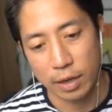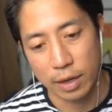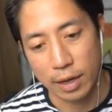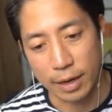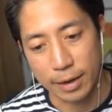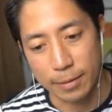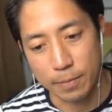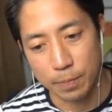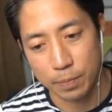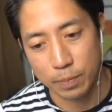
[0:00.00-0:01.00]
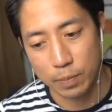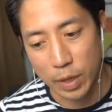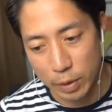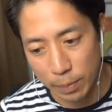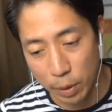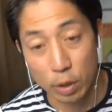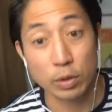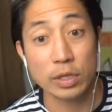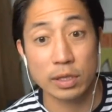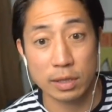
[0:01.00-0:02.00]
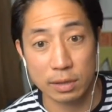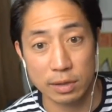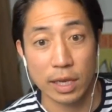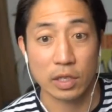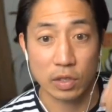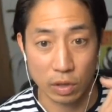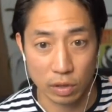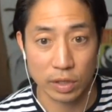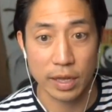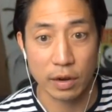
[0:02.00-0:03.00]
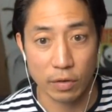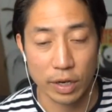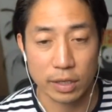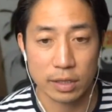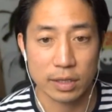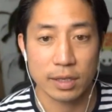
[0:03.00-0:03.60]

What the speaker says: maybe post Techstars in that raise,